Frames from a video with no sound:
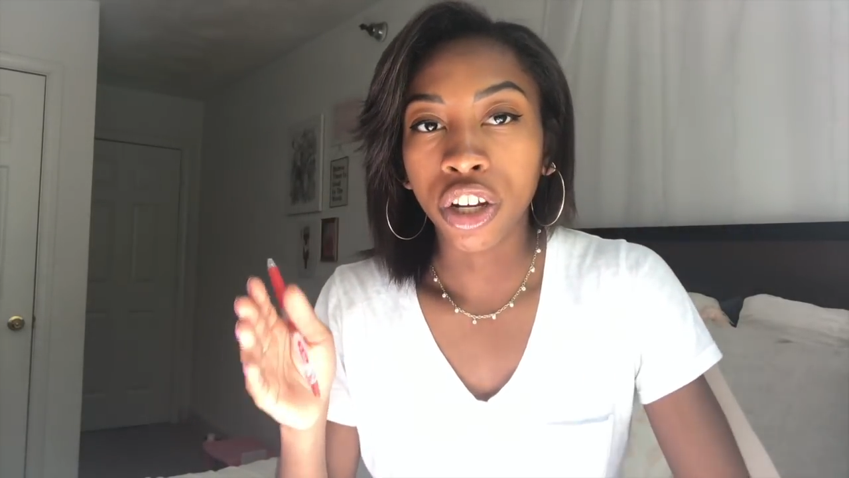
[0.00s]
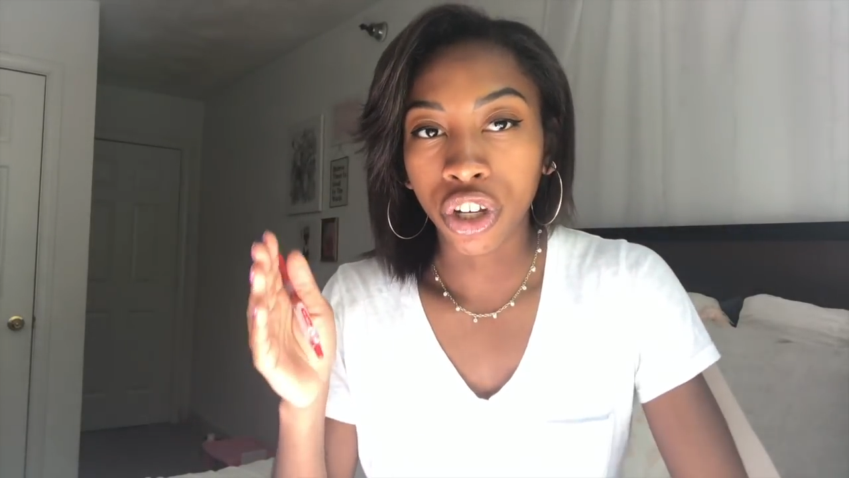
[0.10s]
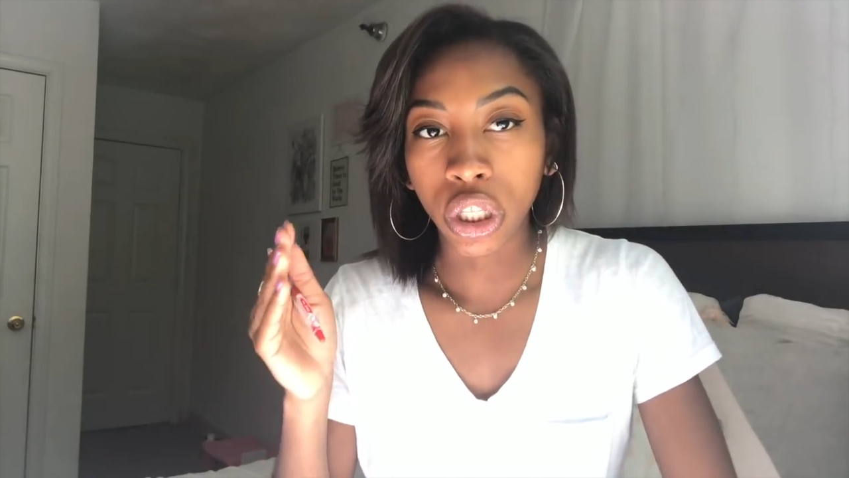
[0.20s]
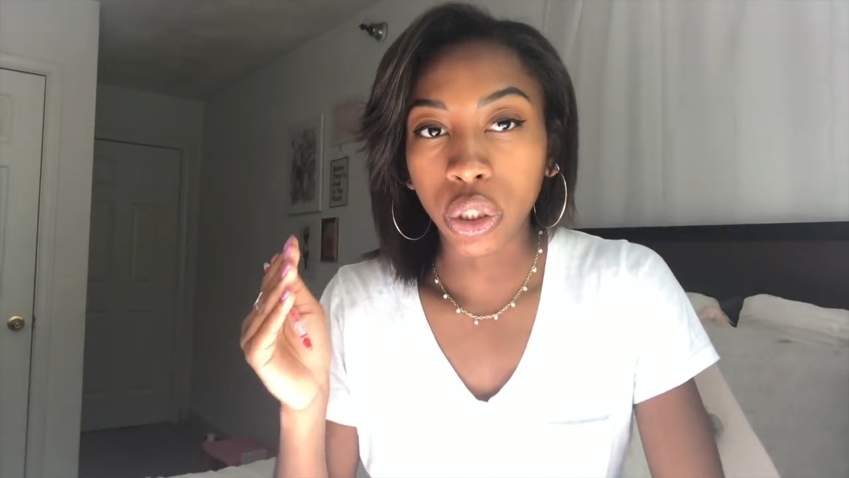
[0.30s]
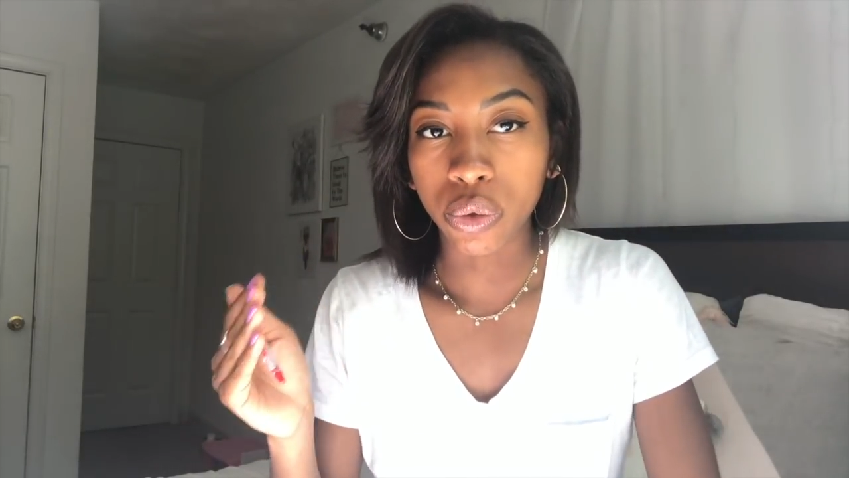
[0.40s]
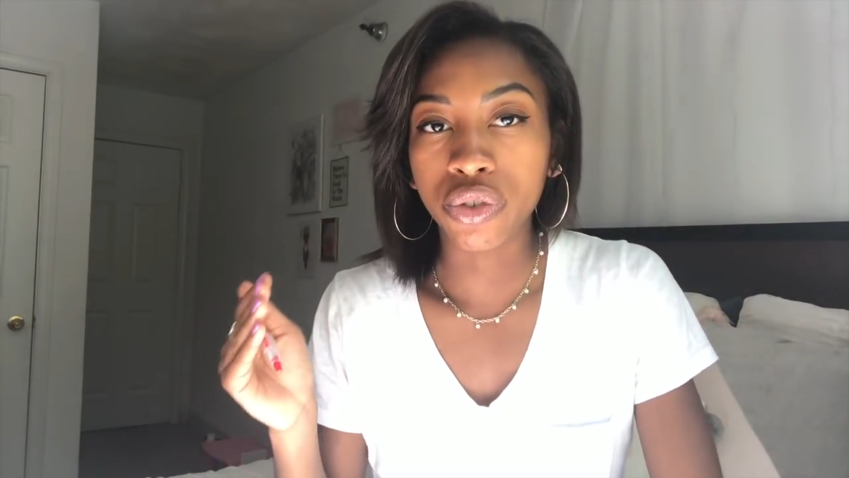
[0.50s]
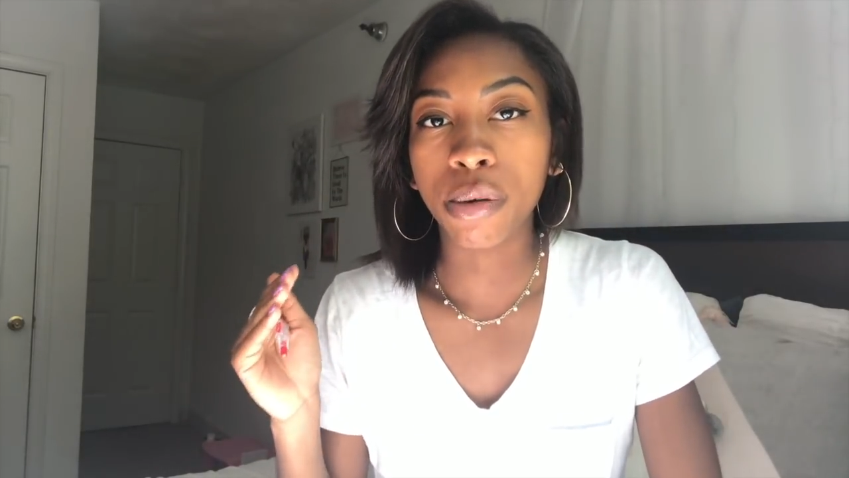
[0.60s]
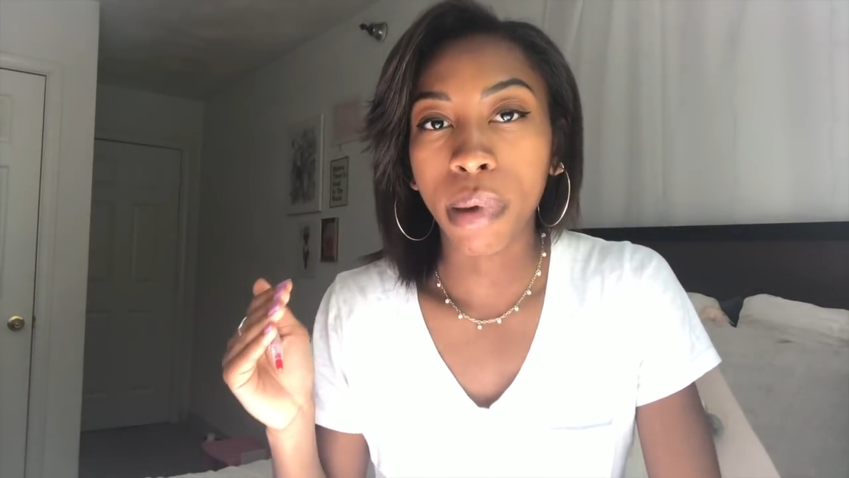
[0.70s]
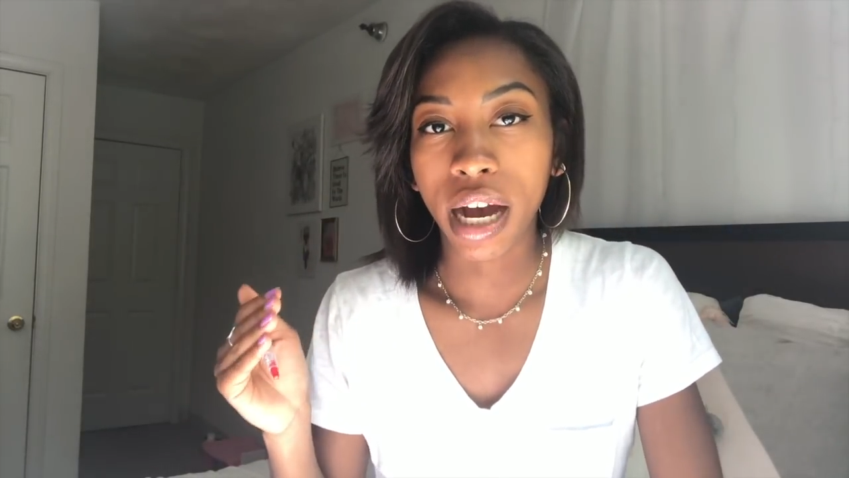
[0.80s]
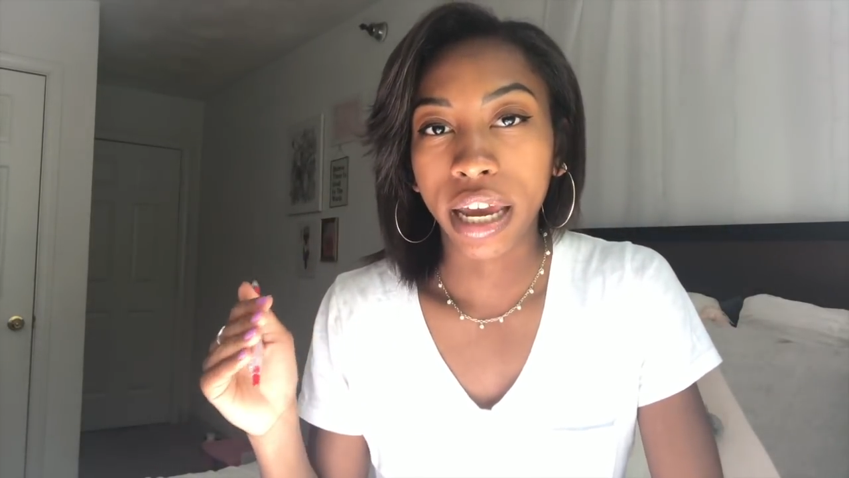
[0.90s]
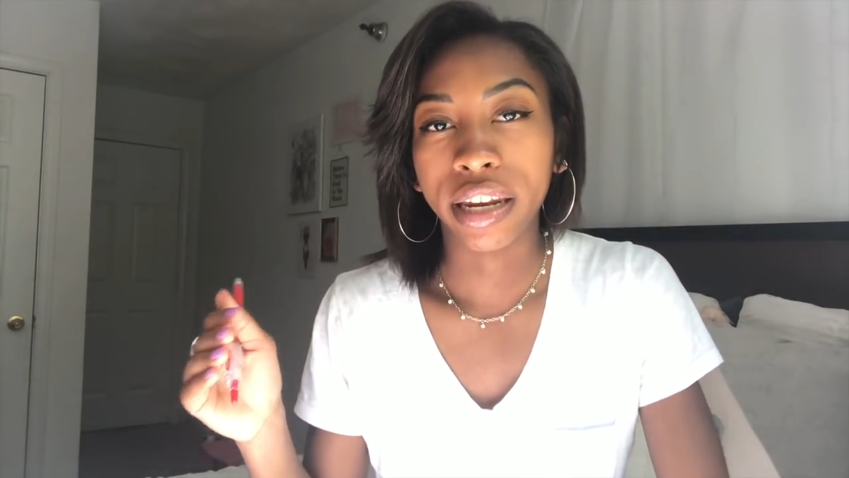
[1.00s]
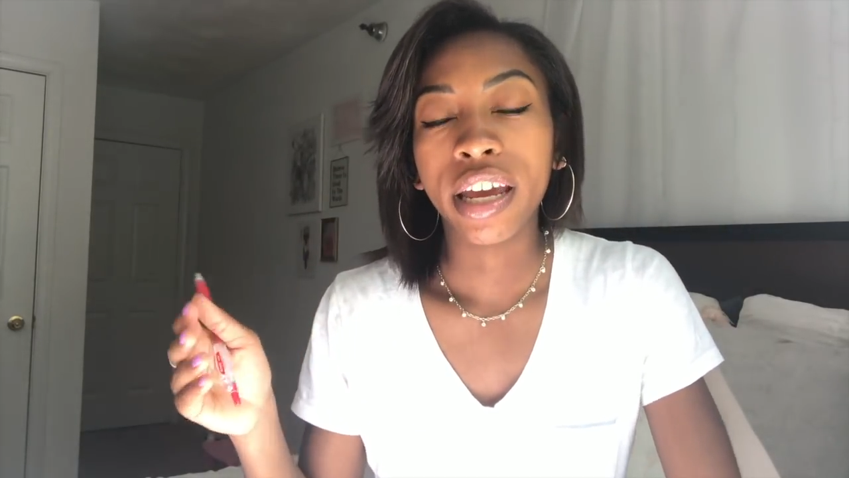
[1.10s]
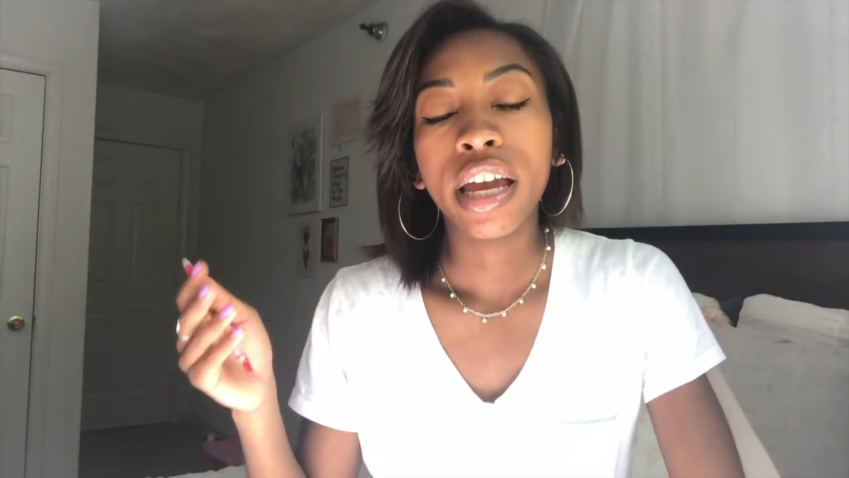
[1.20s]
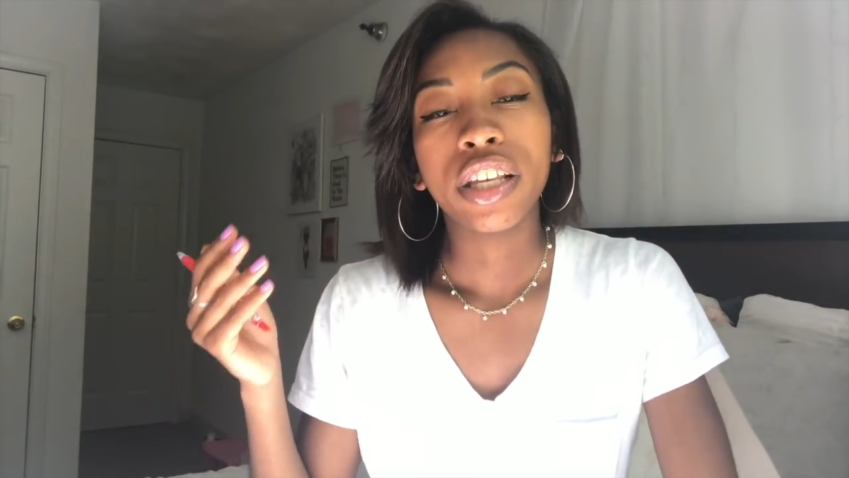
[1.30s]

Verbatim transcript: You're going to lose your mind.